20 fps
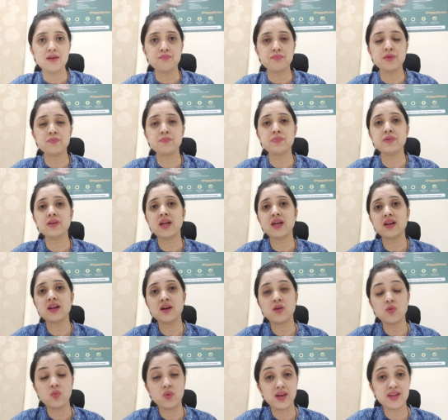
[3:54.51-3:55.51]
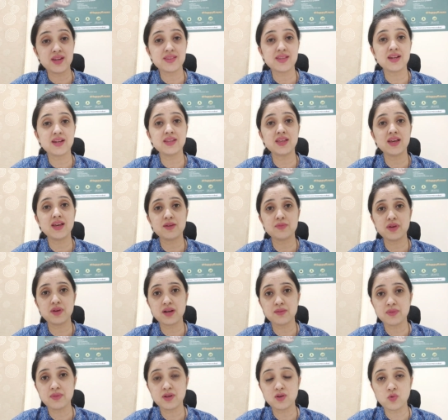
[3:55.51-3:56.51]
People are aware that they are
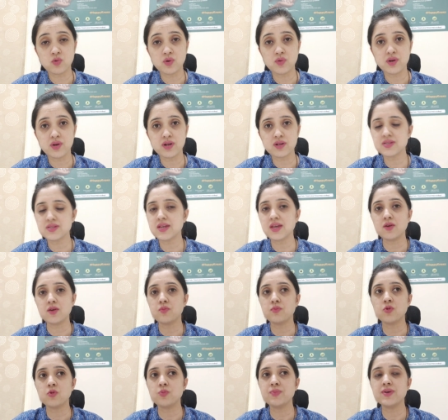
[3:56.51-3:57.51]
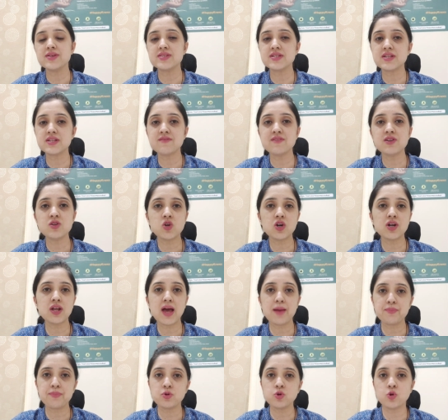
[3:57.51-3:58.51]
becoming overweight. See, obesity will not
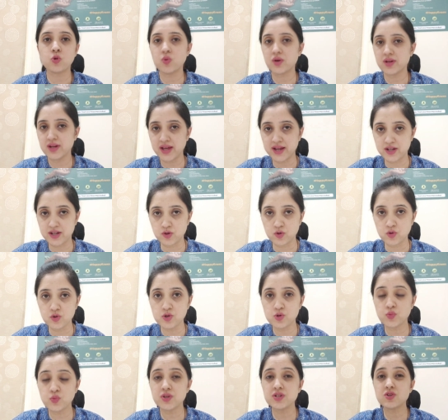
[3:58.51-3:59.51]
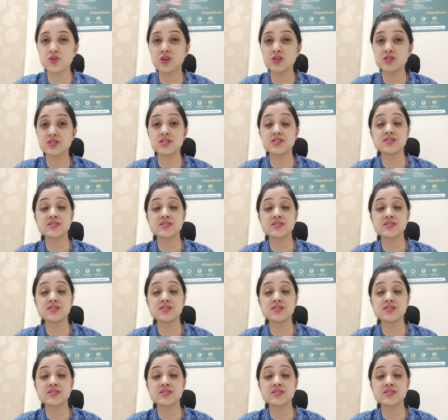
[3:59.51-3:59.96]
happen overnight. No, you will not just